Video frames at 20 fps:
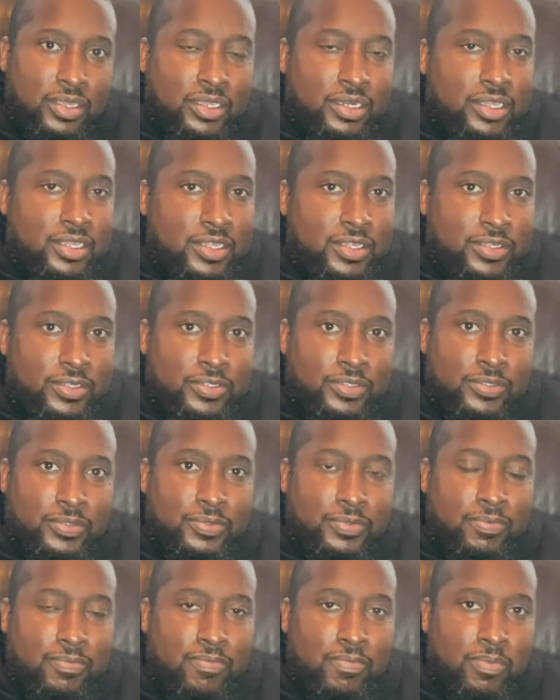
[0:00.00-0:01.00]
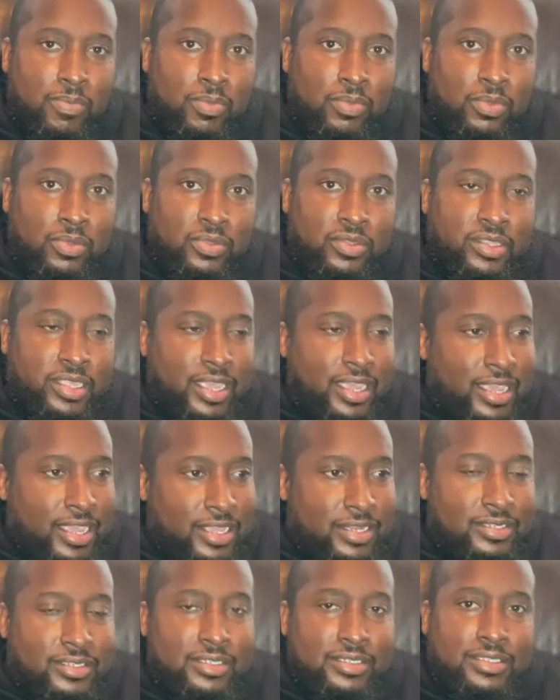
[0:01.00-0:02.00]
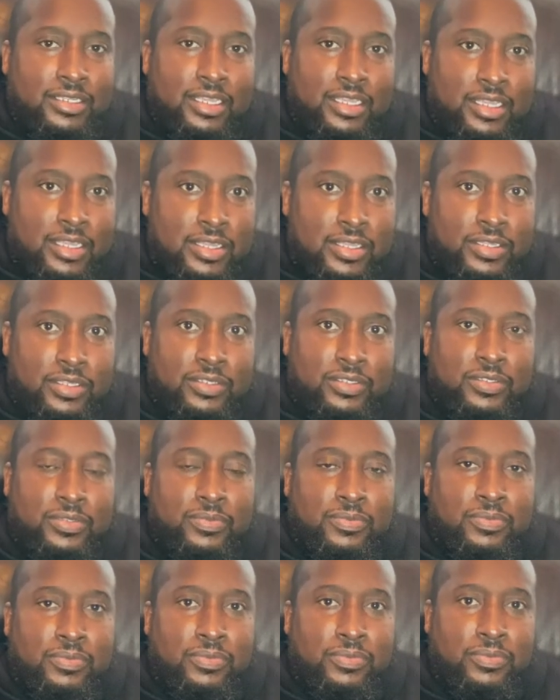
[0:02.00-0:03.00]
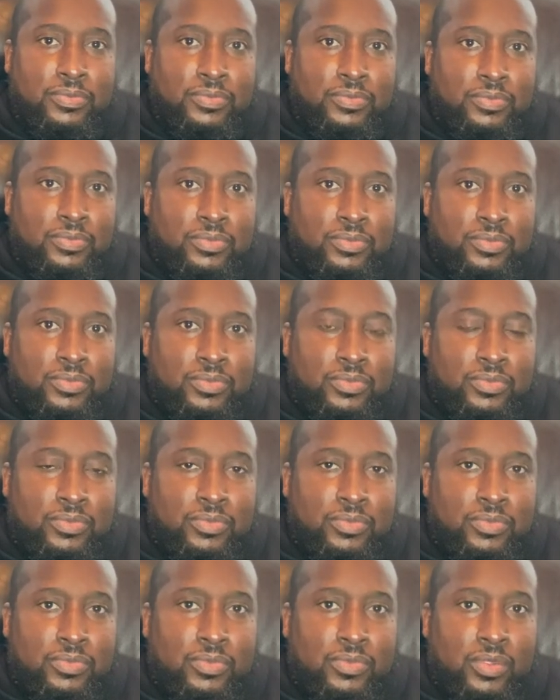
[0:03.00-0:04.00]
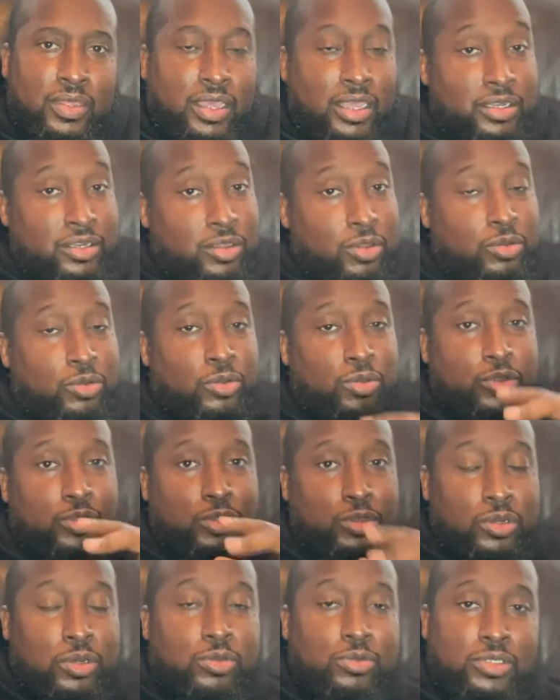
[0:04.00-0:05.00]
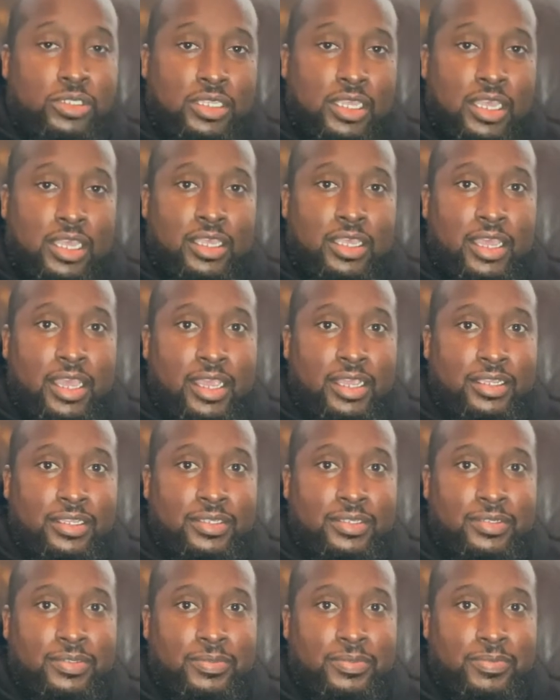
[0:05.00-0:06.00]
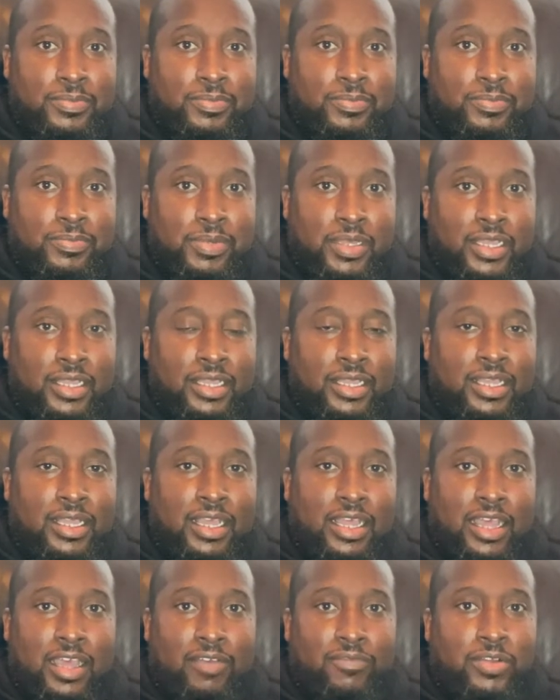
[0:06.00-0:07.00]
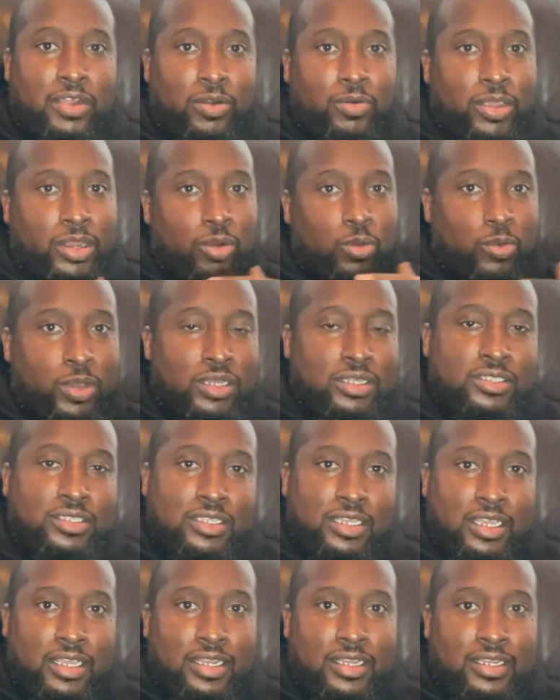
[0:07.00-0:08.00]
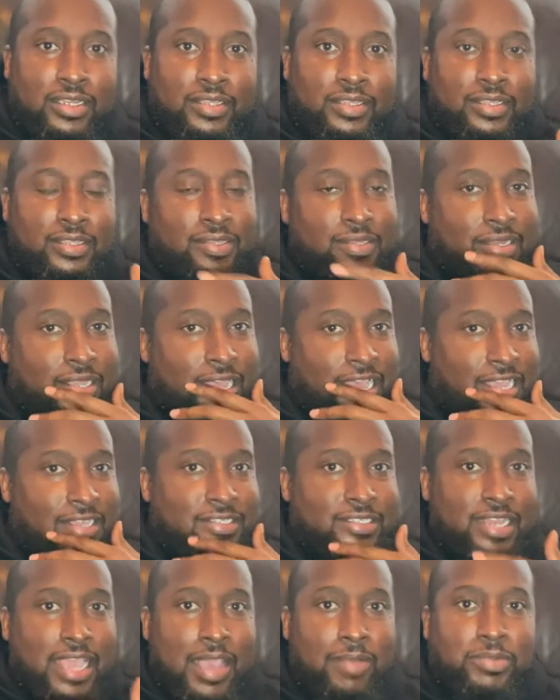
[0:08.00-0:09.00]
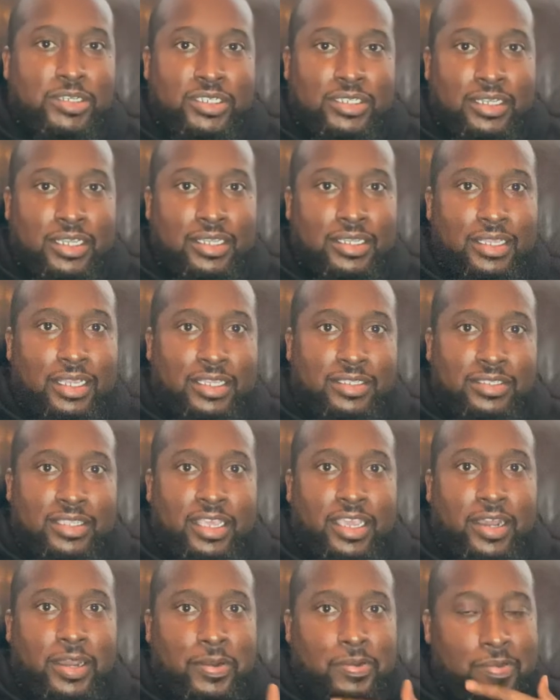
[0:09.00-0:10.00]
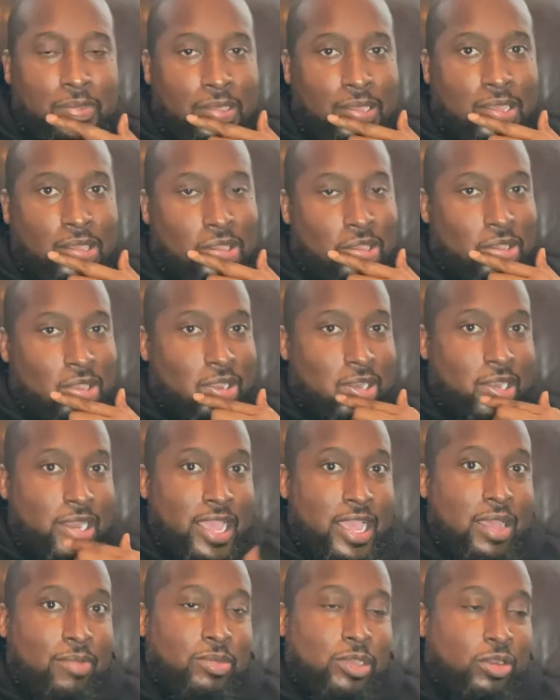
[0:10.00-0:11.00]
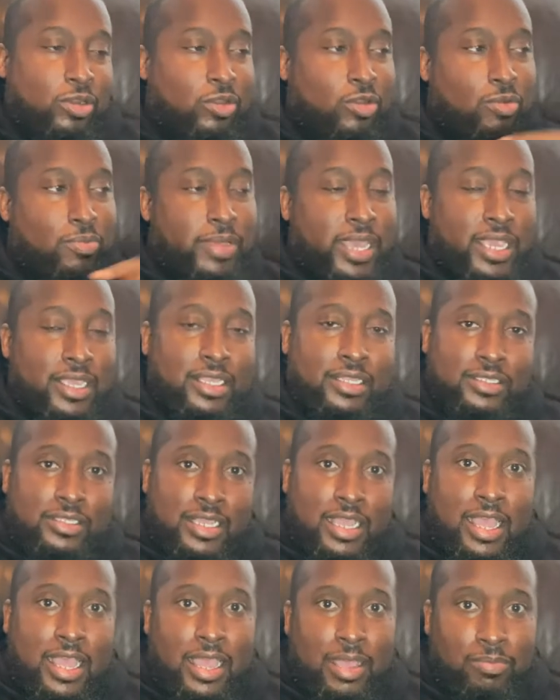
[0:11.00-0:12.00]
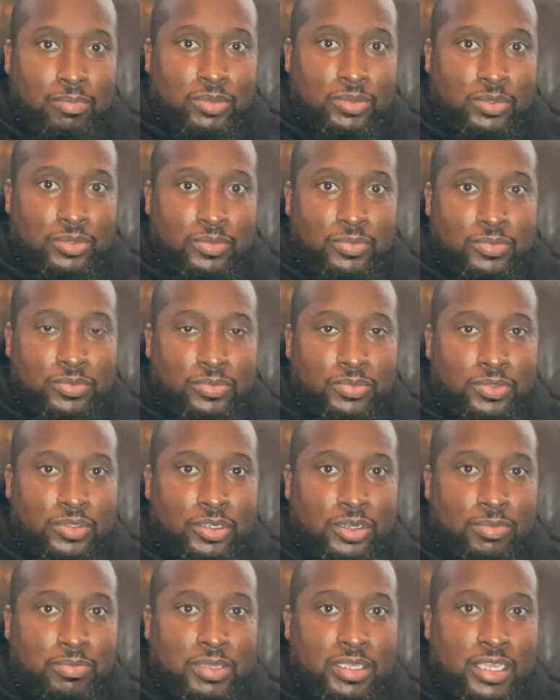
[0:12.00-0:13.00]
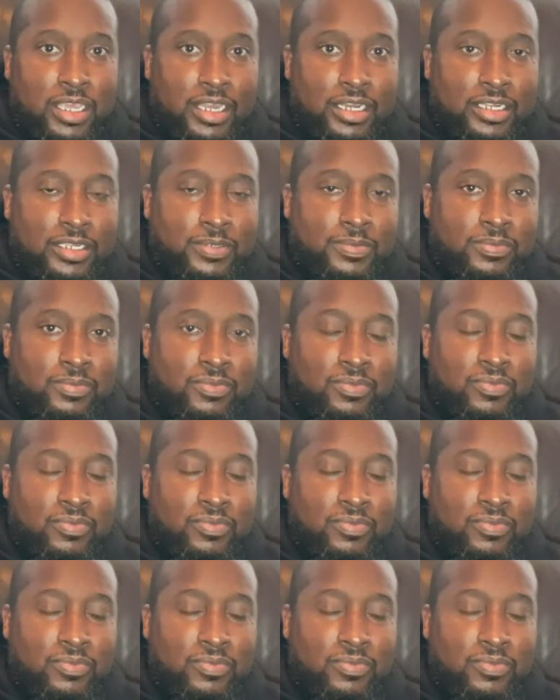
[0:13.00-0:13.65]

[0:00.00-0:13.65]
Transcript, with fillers: It is. The ending is. I know you don't see it yet, but I've already witnessed it. I established it. It's there. Now I'm going to go back in time to the beginning